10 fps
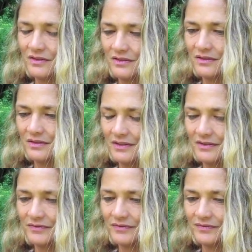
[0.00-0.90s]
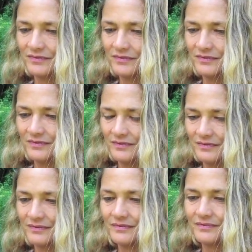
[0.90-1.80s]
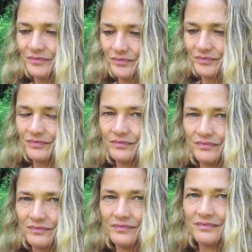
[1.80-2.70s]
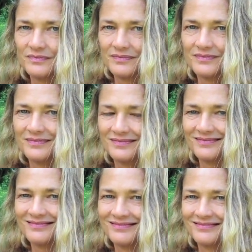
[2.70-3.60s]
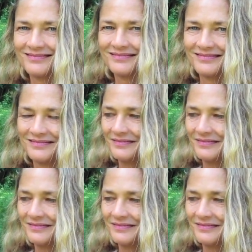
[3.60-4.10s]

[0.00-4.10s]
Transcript: The person shown says nothing.